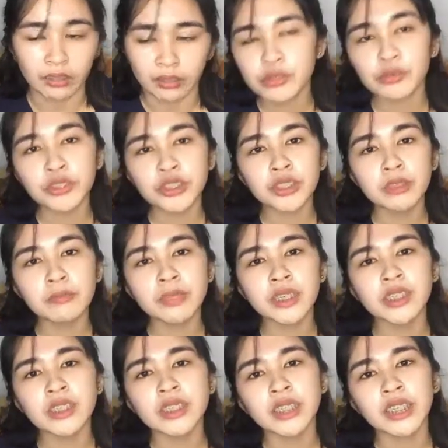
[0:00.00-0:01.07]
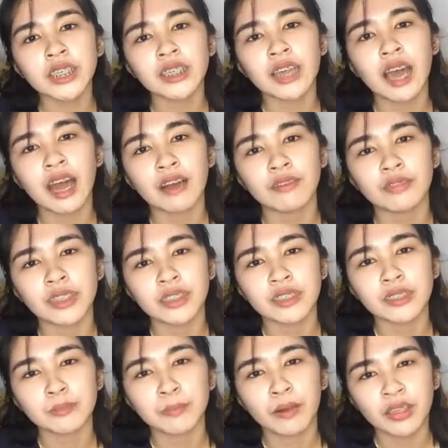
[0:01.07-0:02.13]
Social media can have
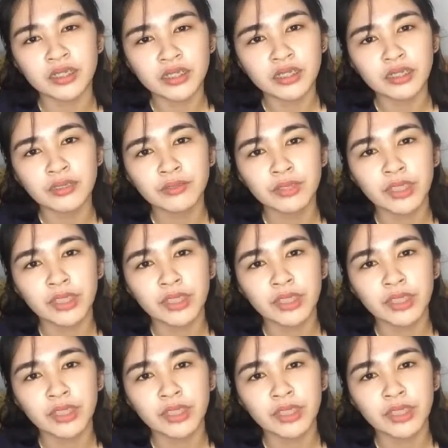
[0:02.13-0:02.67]
its positive